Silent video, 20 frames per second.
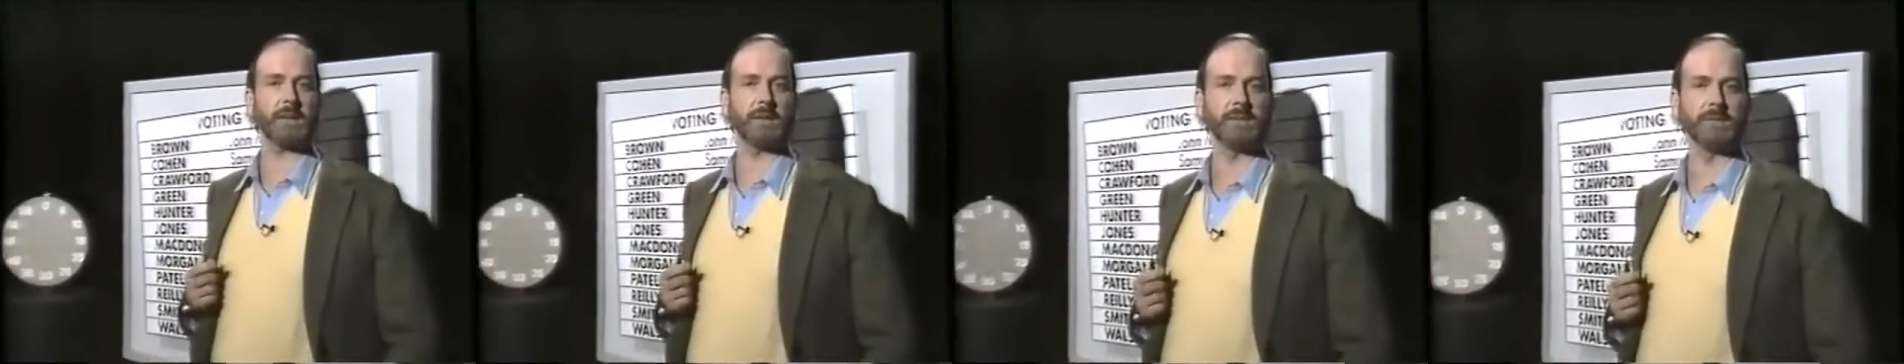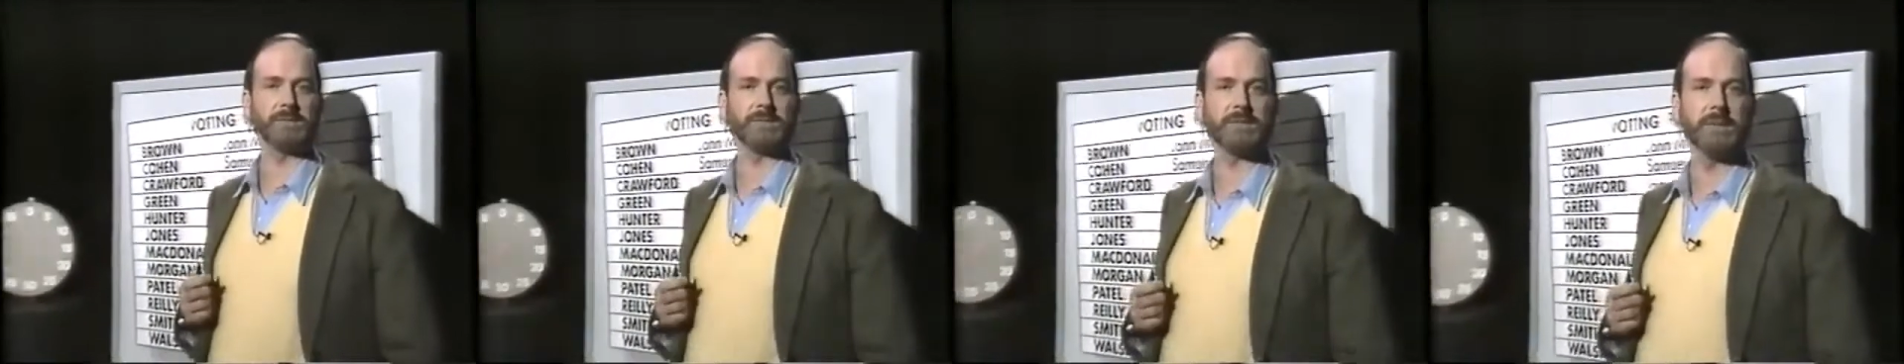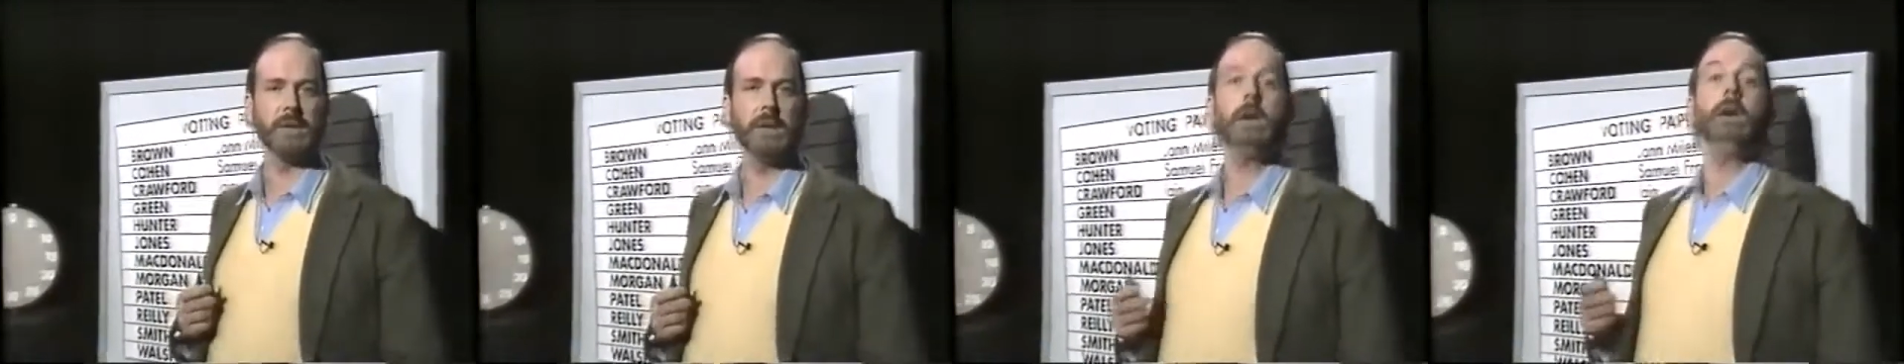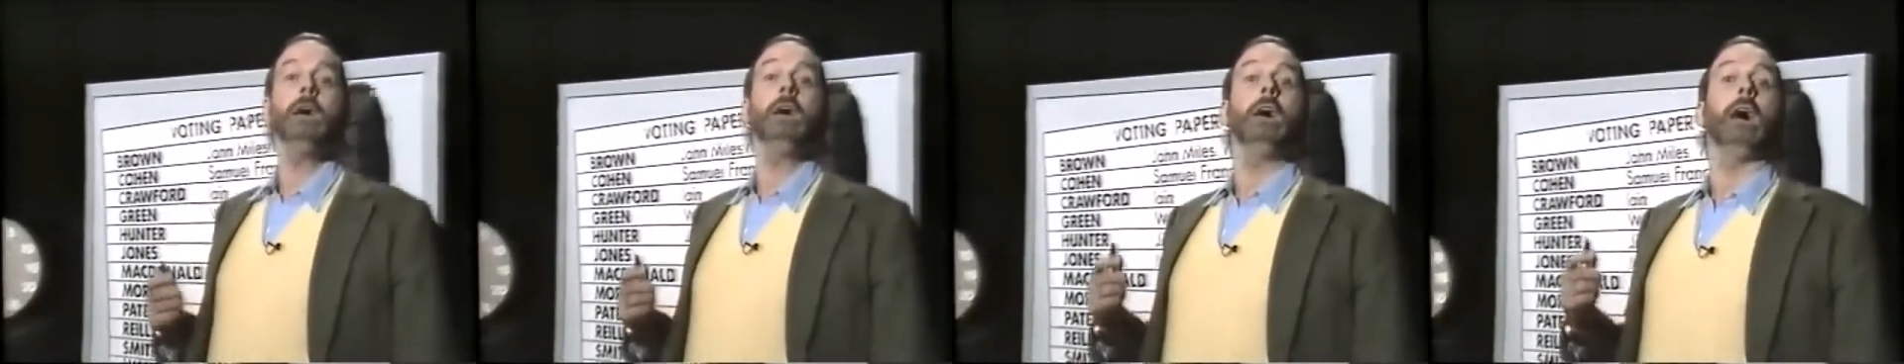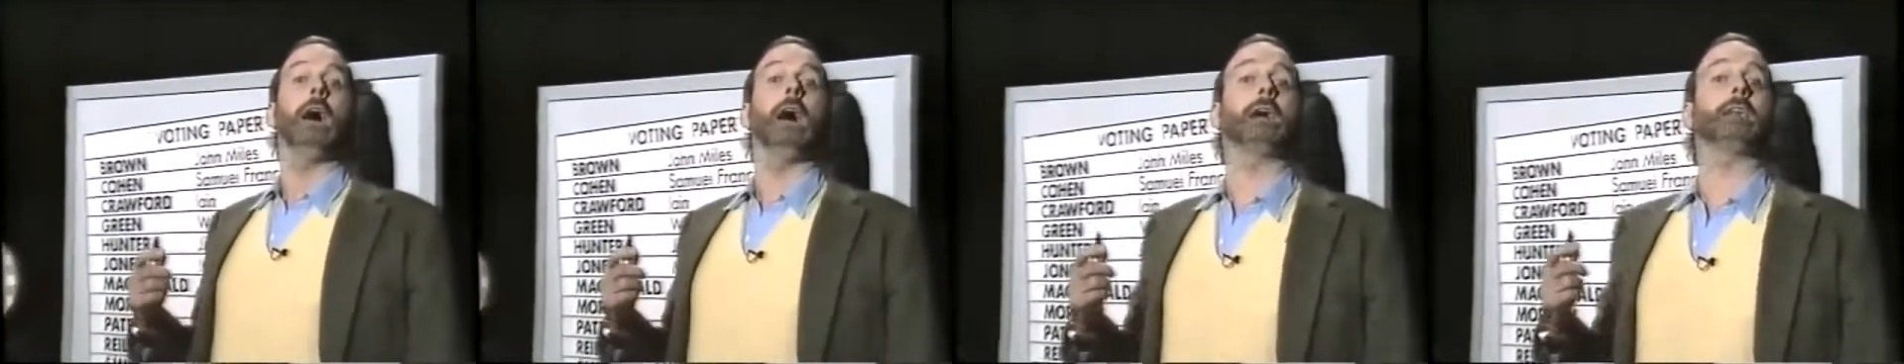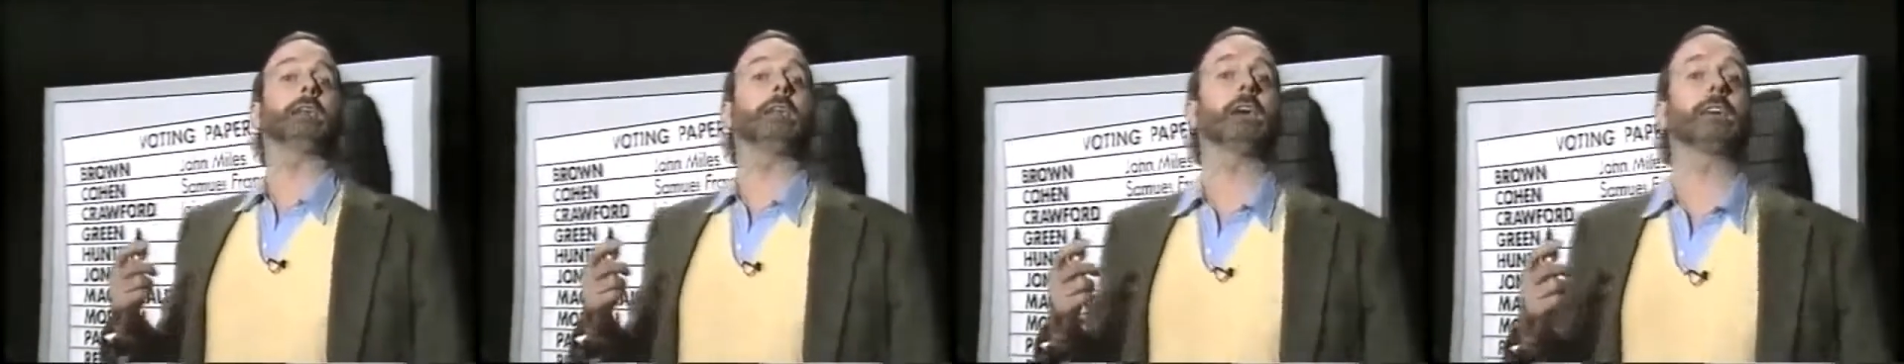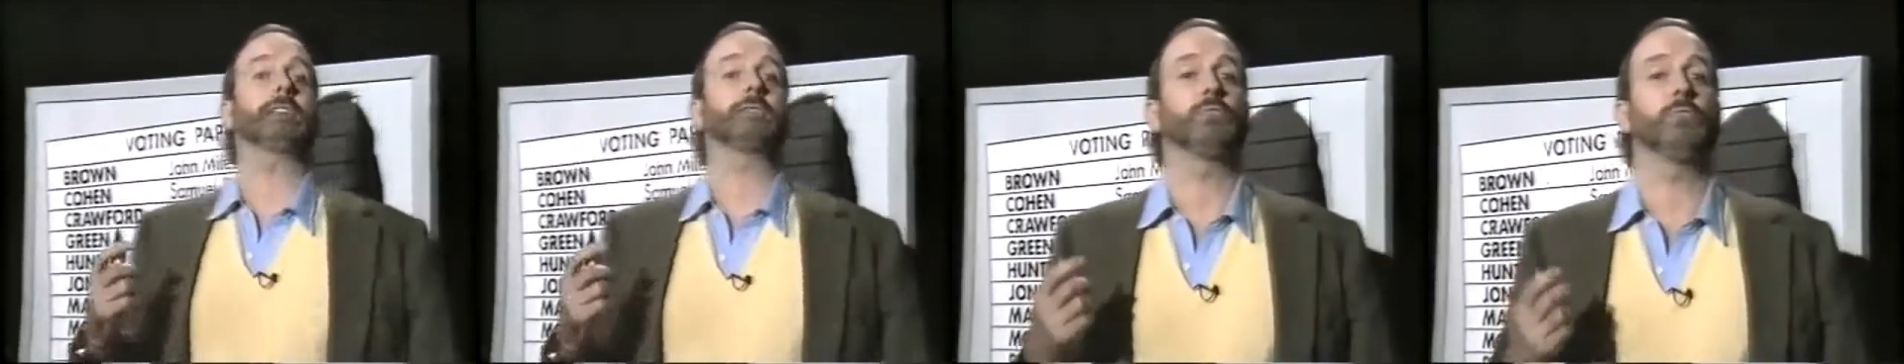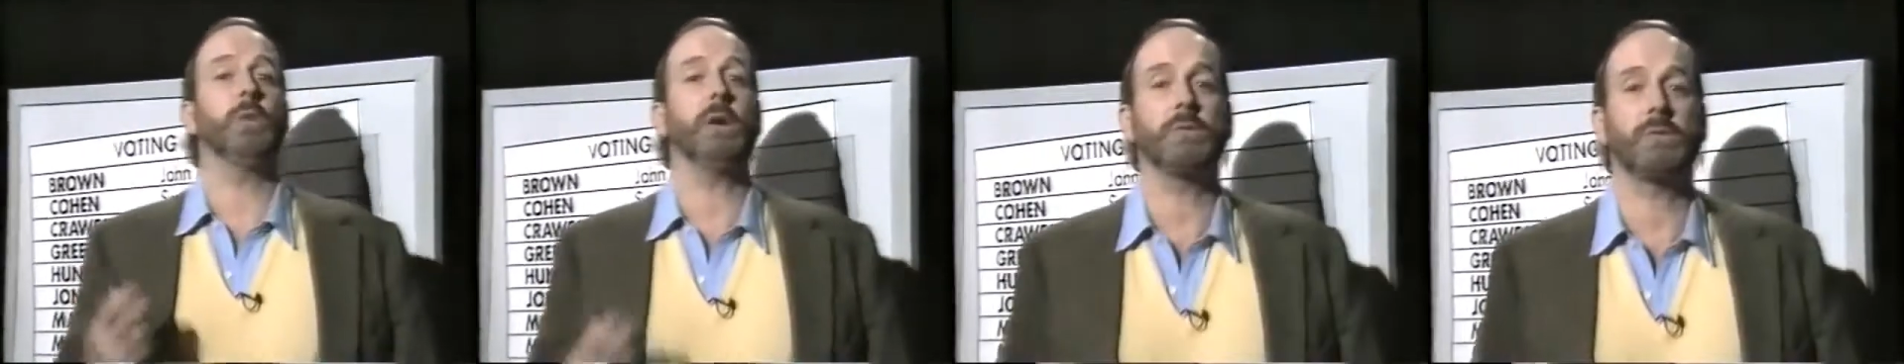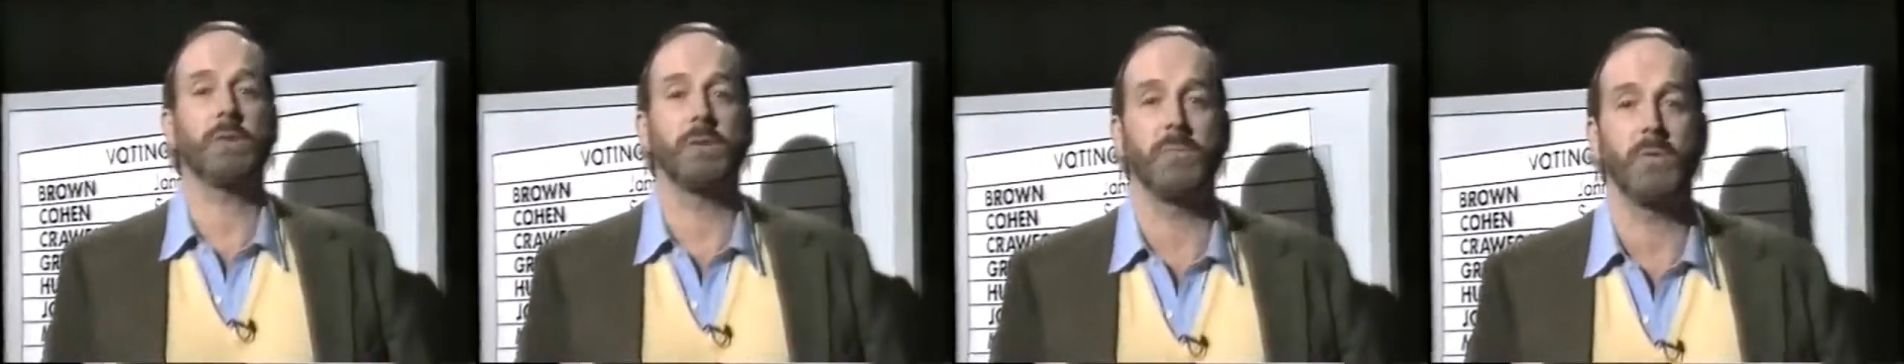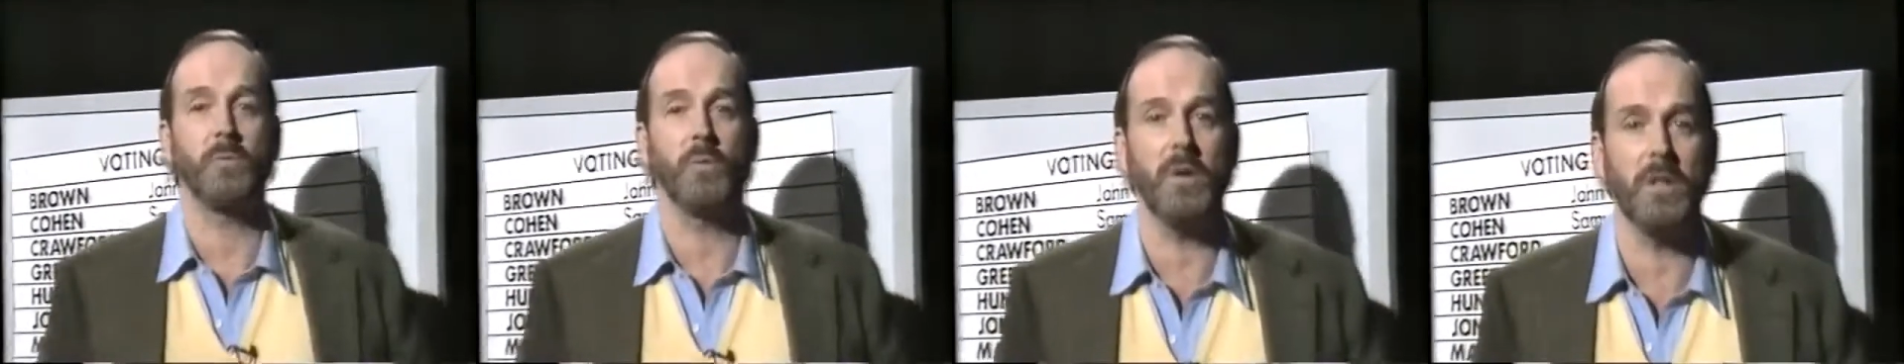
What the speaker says: seconds. I'd like to welcome